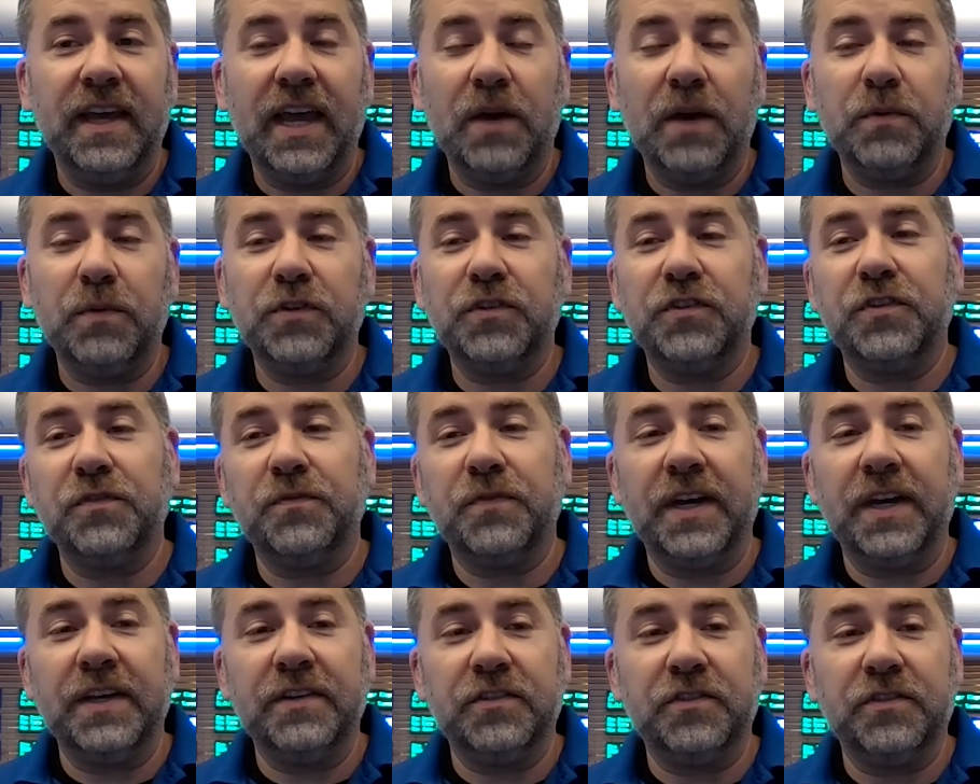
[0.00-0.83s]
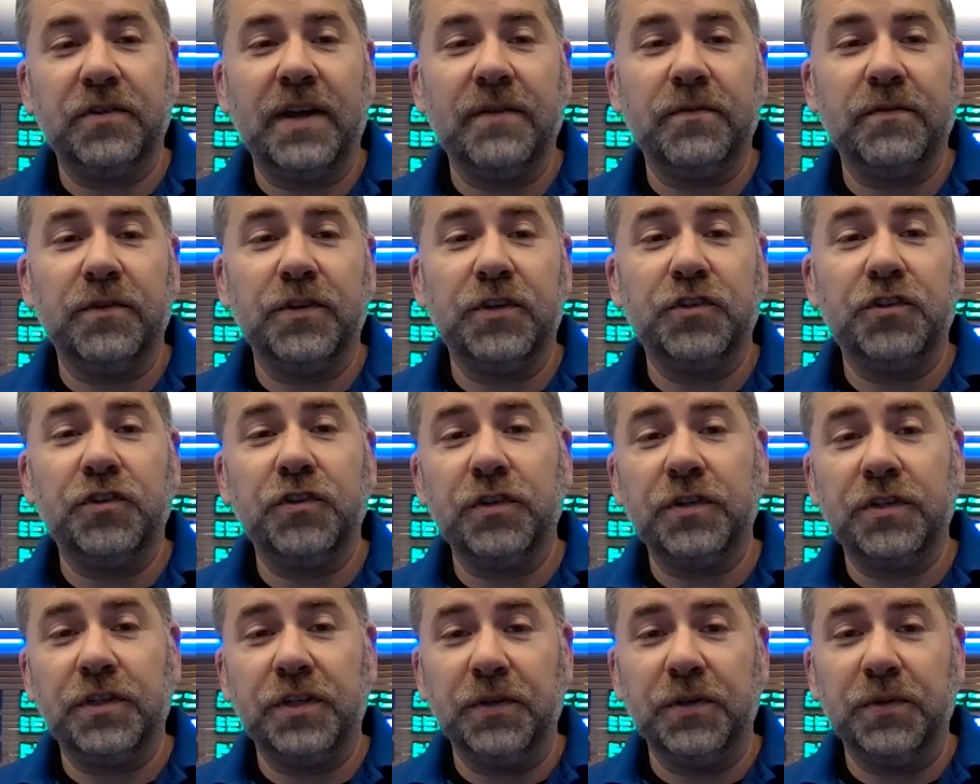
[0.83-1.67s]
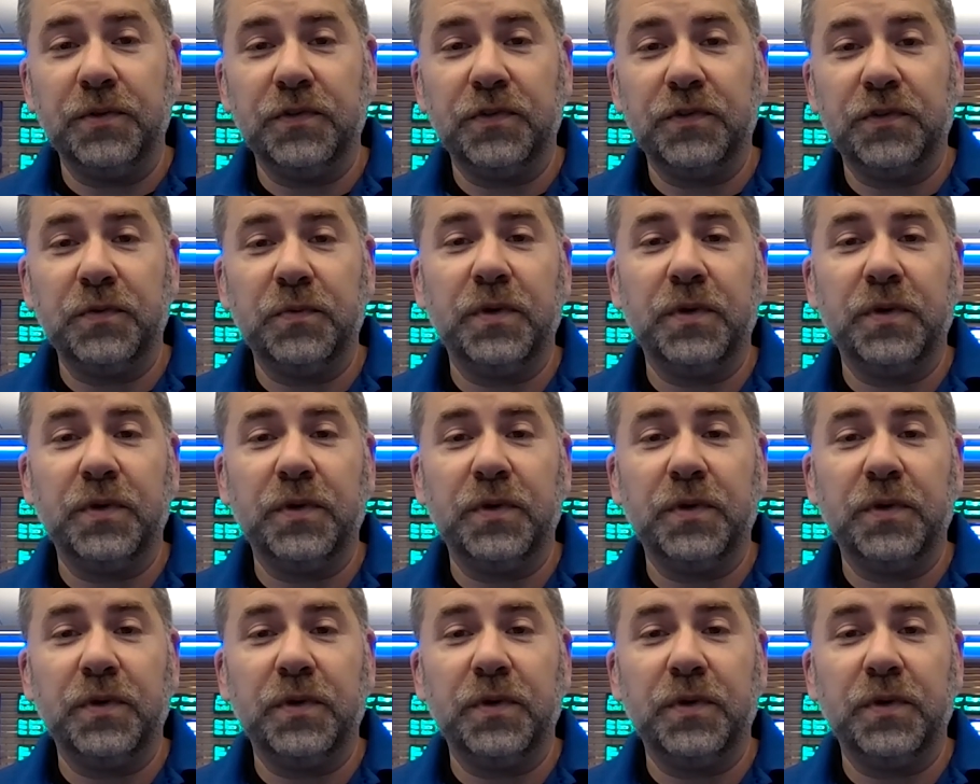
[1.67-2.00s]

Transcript: and which device driver it should use